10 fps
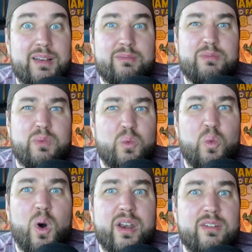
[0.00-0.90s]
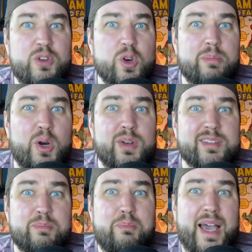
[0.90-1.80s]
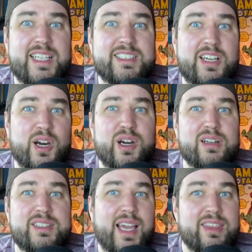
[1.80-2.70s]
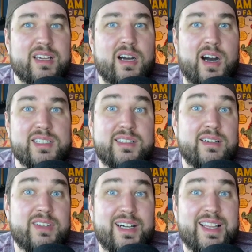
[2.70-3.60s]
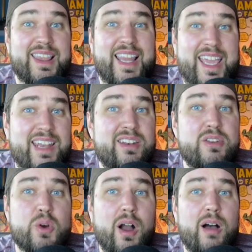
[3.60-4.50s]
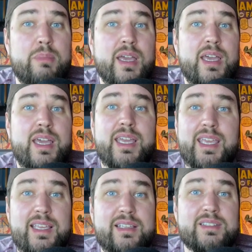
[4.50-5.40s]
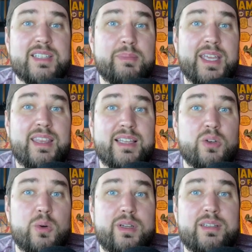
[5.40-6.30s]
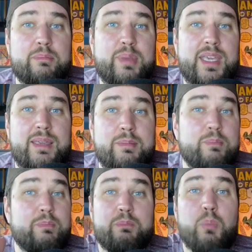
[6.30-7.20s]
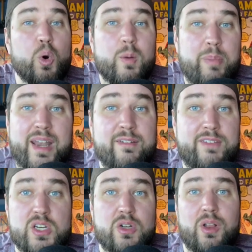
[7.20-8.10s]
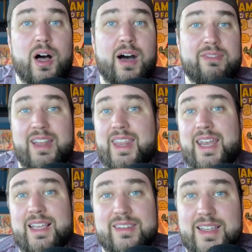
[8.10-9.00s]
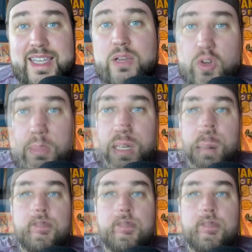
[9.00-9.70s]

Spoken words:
one of your opponent's best cards at the cost of a land drop is something that's going to be more beneficial often than it's a detriment.